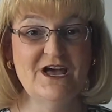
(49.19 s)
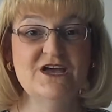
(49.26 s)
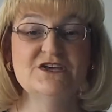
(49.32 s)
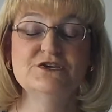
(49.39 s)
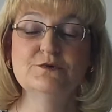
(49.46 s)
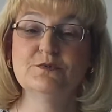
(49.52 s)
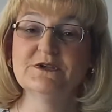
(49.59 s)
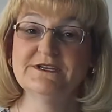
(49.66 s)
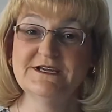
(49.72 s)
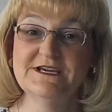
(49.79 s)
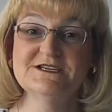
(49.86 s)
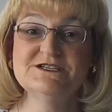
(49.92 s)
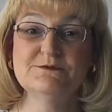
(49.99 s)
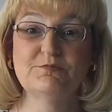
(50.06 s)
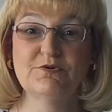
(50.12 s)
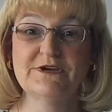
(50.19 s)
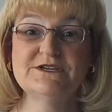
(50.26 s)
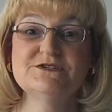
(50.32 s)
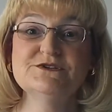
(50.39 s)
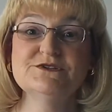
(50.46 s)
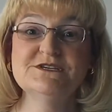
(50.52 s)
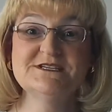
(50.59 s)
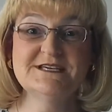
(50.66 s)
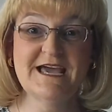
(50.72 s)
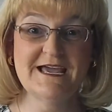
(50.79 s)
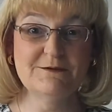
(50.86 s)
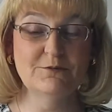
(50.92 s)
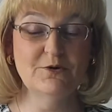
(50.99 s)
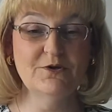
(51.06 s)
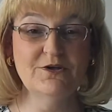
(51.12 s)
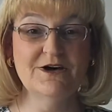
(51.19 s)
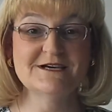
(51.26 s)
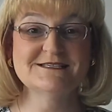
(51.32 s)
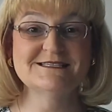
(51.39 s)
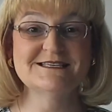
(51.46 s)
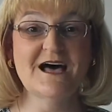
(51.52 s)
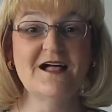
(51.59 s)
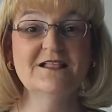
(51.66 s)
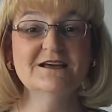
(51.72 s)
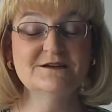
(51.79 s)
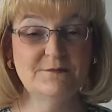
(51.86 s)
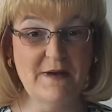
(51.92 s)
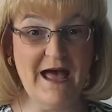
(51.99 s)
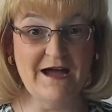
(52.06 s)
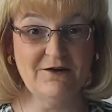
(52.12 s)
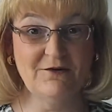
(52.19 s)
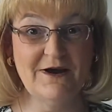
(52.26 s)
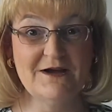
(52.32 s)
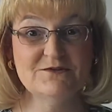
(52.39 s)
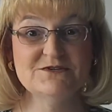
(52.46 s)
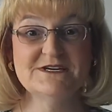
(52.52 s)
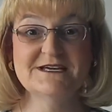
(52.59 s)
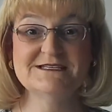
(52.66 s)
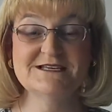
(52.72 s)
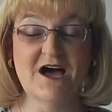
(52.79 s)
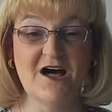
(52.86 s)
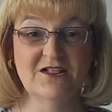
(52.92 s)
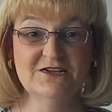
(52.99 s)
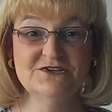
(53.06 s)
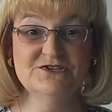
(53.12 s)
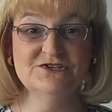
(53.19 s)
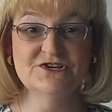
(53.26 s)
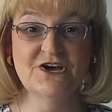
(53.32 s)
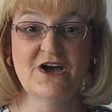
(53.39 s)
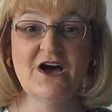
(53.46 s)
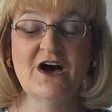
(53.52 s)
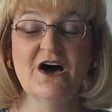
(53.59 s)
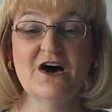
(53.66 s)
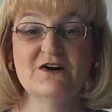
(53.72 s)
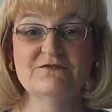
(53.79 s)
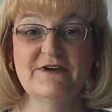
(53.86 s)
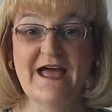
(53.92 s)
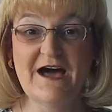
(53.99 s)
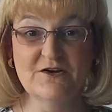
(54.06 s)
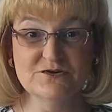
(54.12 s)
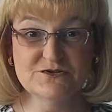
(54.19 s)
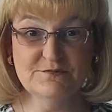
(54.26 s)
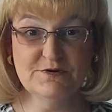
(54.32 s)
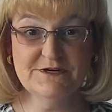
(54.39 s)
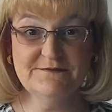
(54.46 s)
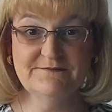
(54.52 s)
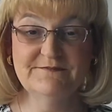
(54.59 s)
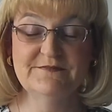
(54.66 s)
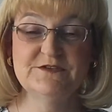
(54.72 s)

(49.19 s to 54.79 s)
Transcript: You will need to bring to the table a solid background and knowledge of algebra,